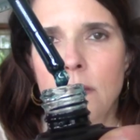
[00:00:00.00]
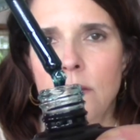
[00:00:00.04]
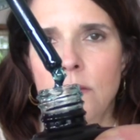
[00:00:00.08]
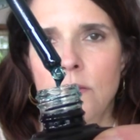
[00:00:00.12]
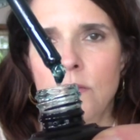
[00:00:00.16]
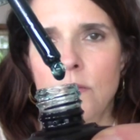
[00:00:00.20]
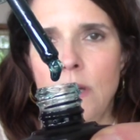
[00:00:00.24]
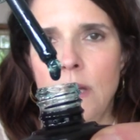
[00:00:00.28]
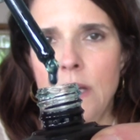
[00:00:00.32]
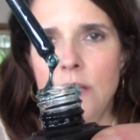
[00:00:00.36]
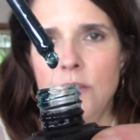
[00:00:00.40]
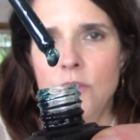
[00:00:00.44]

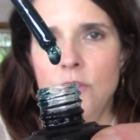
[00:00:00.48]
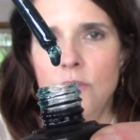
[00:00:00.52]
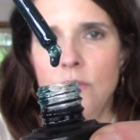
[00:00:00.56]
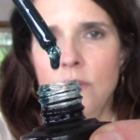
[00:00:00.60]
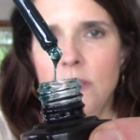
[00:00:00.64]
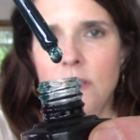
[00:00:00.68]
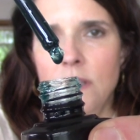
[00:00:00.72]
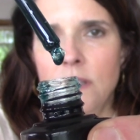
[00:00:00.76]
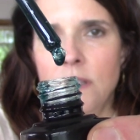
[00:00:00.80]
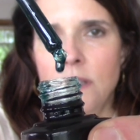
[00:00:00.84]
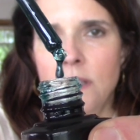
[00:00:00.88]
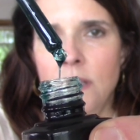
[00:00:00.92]
So as you
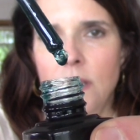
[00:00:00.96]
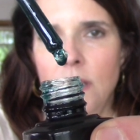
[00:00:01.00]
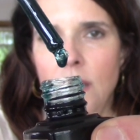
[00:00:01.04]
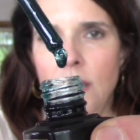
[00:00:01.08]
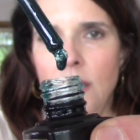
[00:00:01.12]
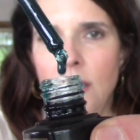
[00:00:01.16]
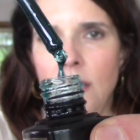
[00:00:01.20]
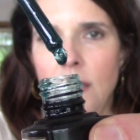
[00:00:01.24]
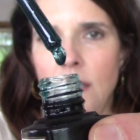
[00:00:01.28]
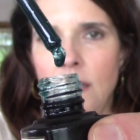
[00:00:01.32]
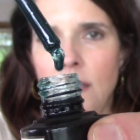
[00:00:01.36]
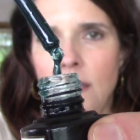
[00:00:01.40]
can
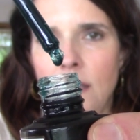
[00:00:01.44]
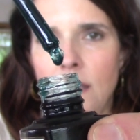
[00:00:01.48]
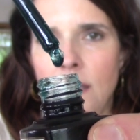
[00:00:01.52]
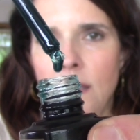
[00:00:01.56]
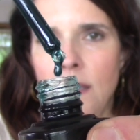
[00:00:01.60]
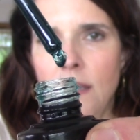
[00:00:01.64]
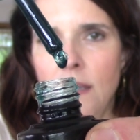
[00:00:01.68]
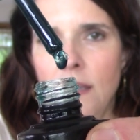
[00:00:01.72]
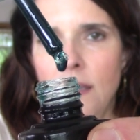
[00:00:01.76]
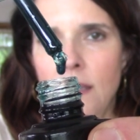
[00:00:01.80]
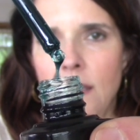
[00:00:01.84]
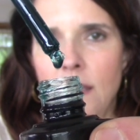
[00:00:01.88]
see,
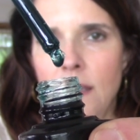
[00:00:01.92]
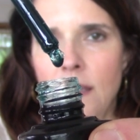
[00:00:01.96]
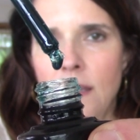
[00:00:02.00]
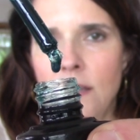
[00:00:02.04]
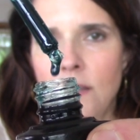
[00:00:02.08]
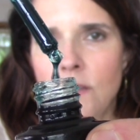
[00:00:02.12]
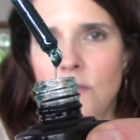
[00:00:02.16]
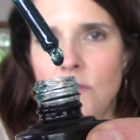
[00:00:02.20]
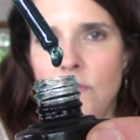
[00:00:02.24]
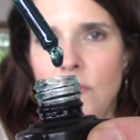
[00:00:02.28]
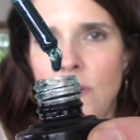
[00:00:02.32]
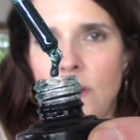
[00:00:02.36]
it
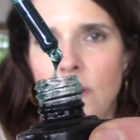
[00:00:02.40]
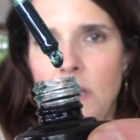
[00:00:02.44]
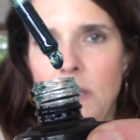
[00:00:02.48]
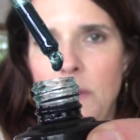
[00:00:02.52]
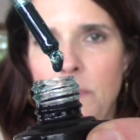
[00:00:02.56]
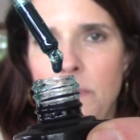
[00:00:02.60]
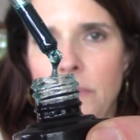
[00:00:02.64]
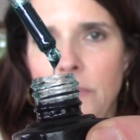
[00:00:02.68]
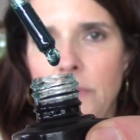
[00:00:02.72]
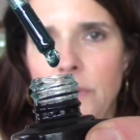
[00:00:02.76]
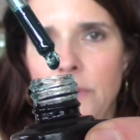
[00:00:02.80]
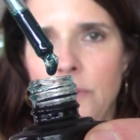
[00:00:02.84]
is very
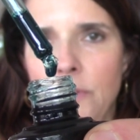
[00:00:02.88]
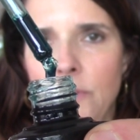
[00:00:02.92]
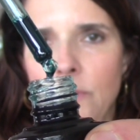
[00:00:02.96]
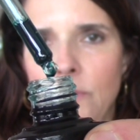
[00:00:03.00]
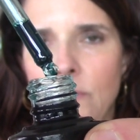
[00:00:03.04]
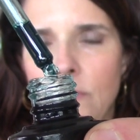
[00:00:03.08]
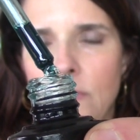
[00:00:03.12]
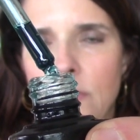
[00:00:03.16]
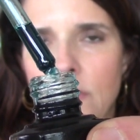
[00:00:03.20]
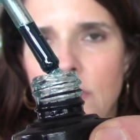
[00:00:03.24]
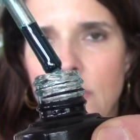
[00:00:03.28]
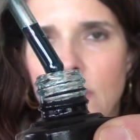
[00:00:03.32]

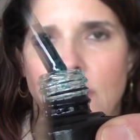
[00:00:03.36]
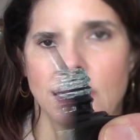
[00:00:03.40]
blue.